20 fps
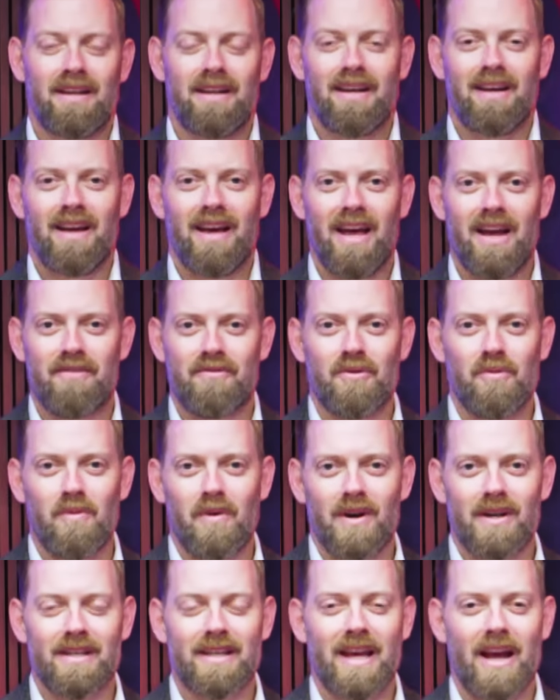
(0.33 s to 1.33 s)
Hey
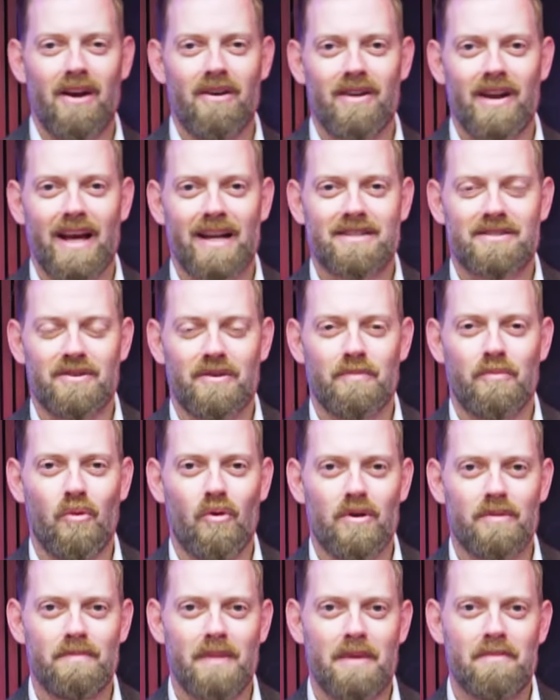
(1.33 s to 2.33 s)
everyone, Garrett Exner,
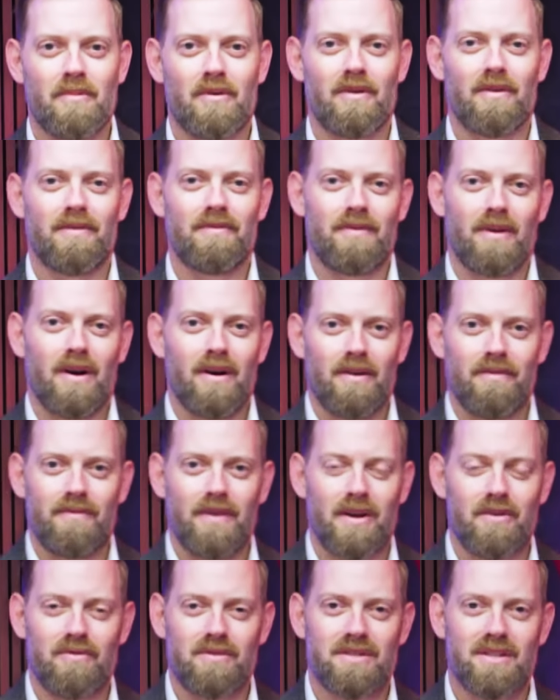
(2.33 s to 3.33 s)
board member of
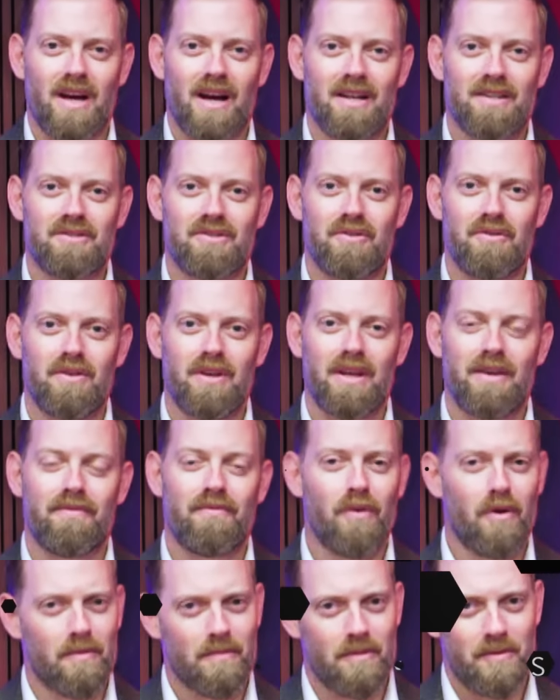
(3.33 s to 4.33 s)
Veterans on Duty, former